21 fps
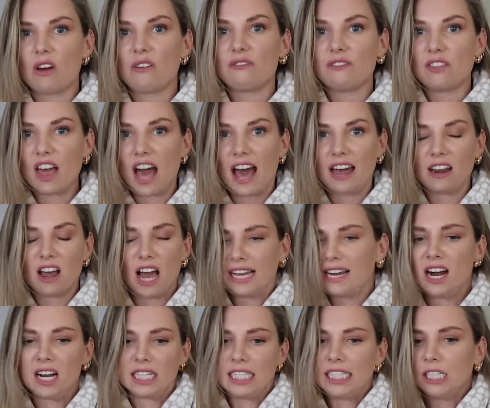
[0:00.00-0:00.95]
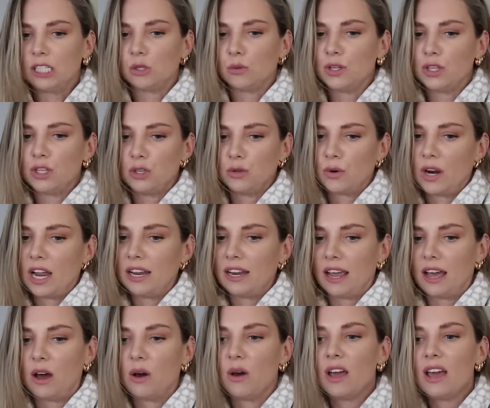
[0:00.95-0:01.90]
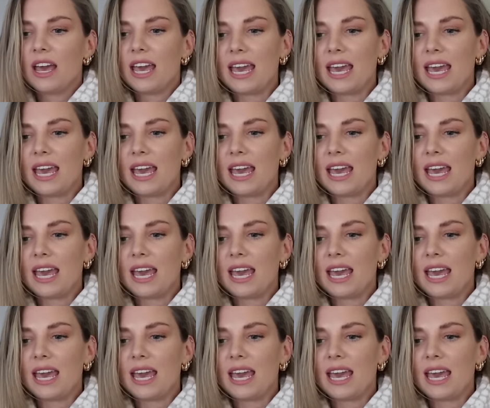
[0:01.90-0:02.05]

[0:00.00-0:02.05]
of that. I can't deal with you right now.